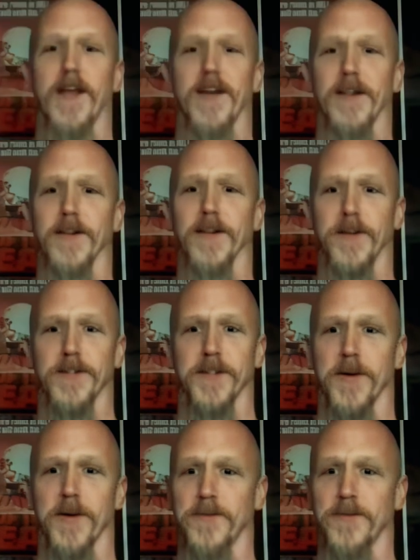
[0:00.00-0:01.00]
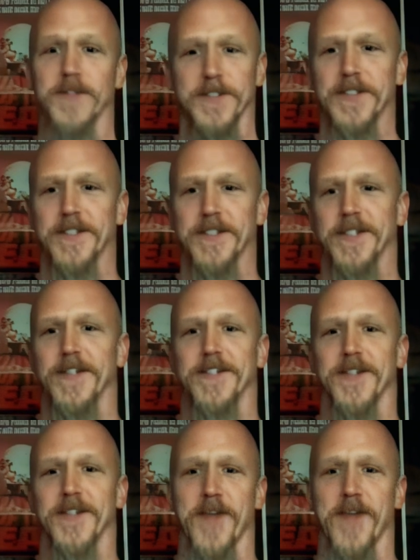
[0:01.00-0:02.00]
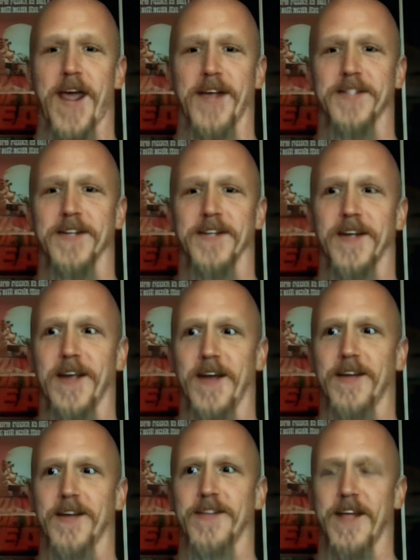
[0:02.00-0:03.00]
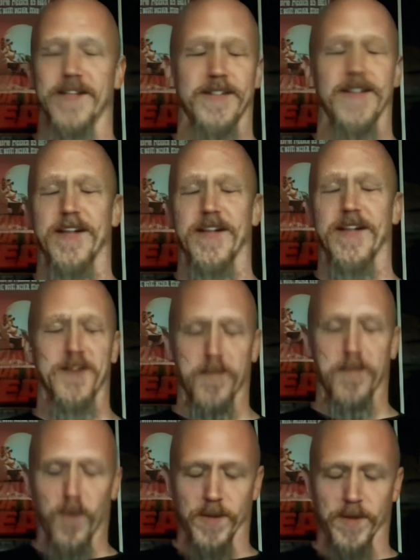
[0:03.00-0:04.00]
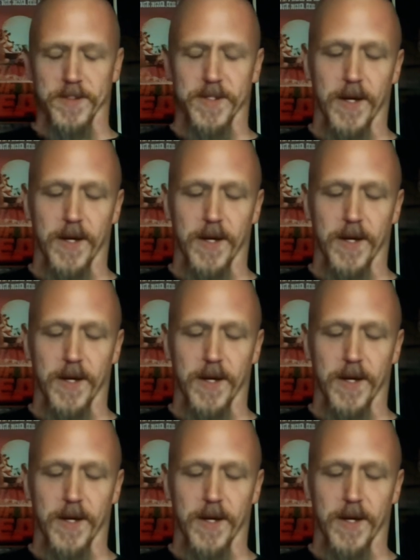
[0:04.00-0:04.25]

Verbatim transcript: making it look so so nasty. Yeah, that's that's an important.